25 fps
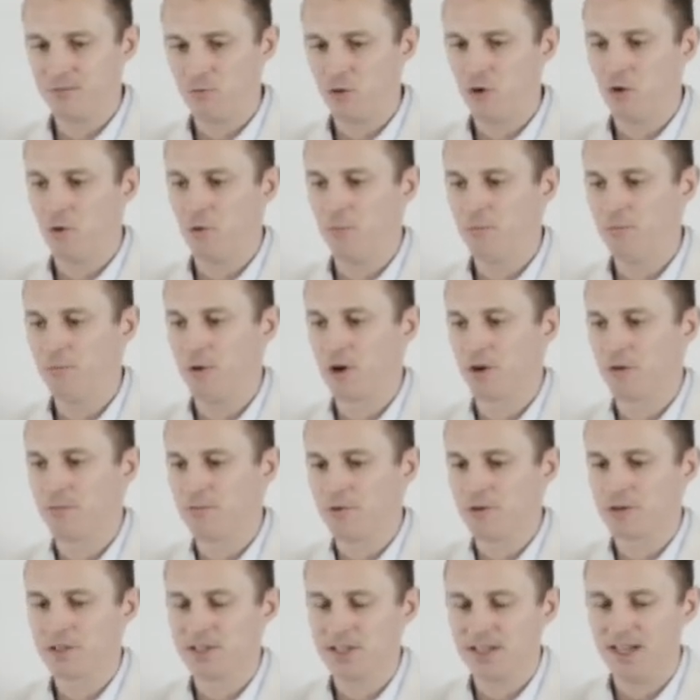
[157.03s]
more modern
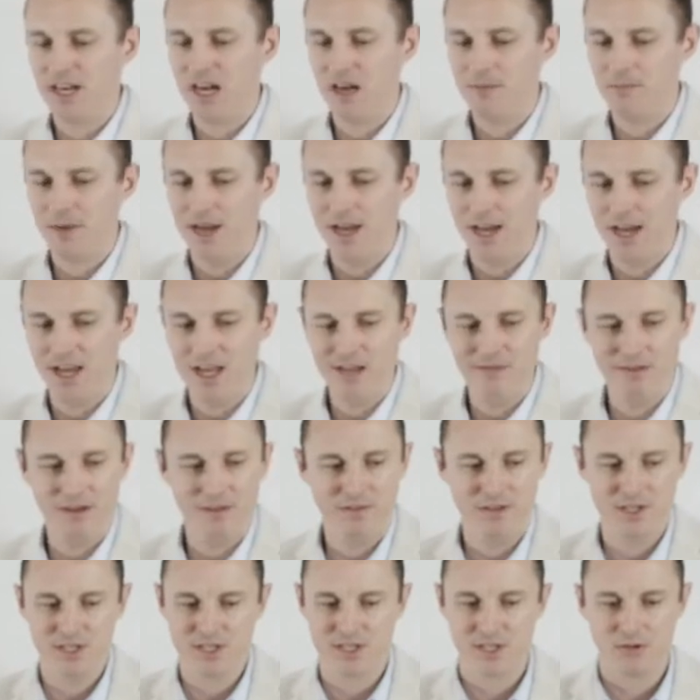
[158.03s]
books that come out, even if
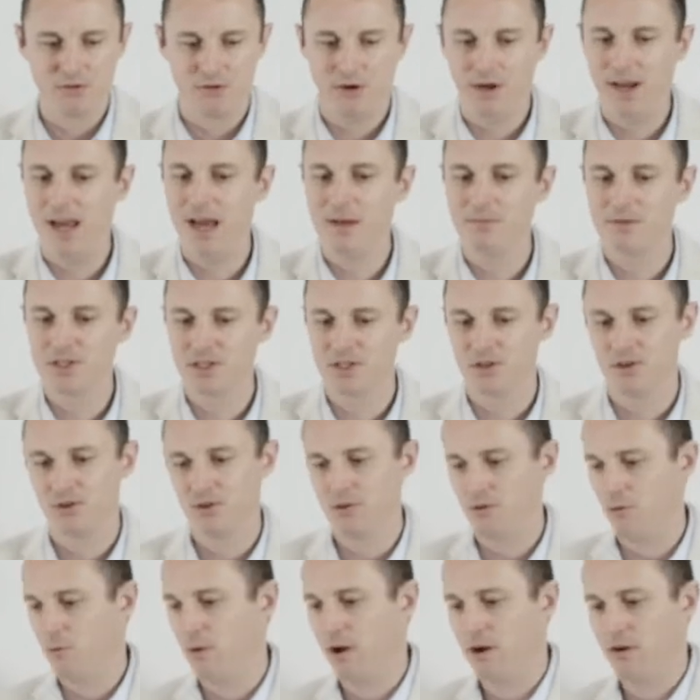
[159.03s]
you just look on Amazon
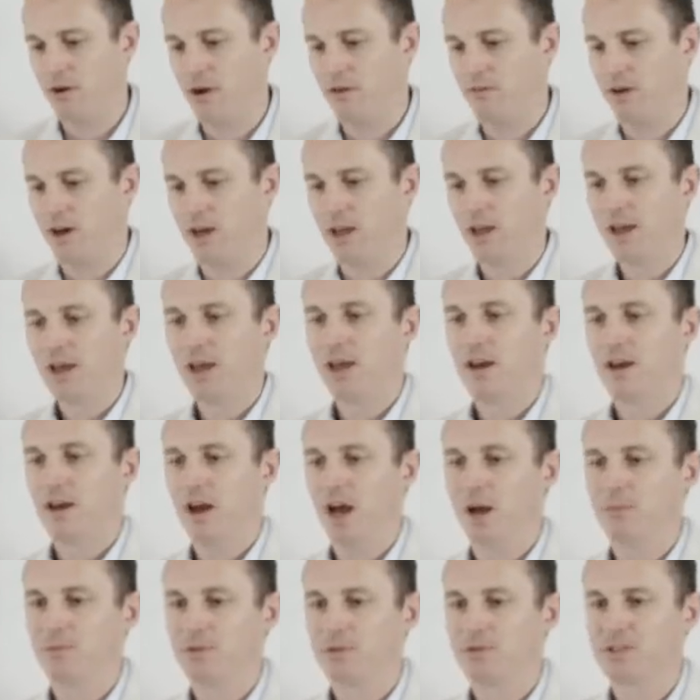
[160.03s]
or wherever,
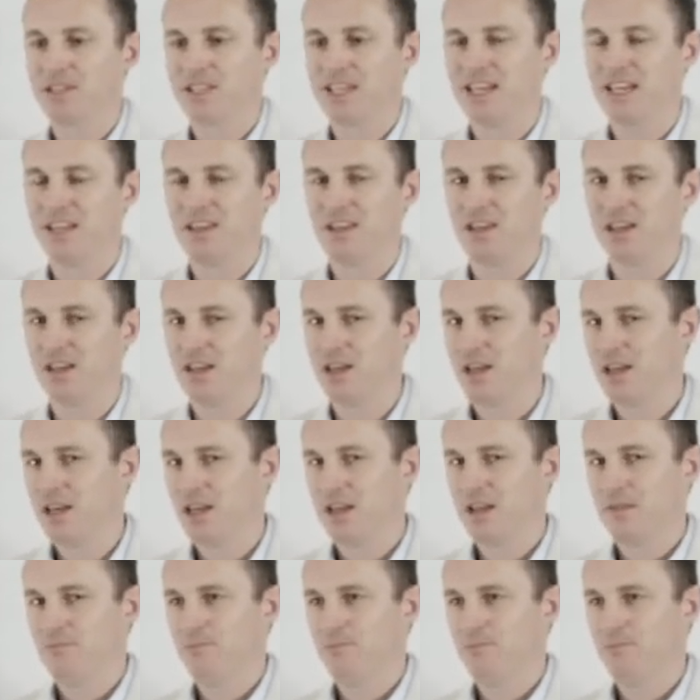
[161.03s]
um, you'll see that